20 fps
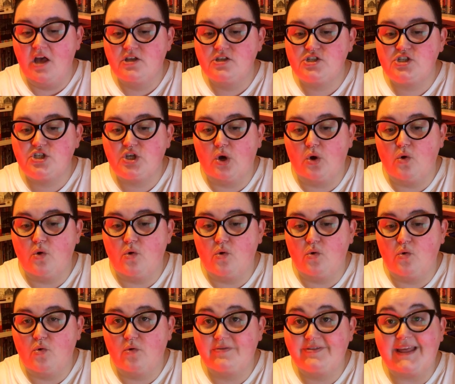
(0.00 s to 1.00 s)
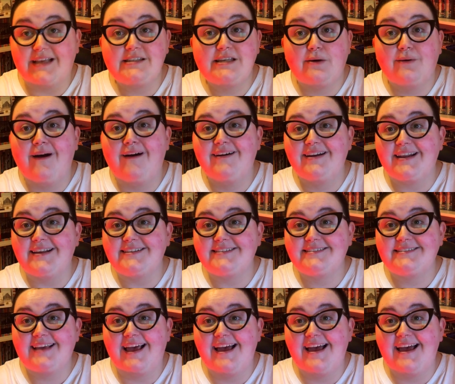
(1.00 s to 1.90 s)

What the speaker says: So that's how hot it is.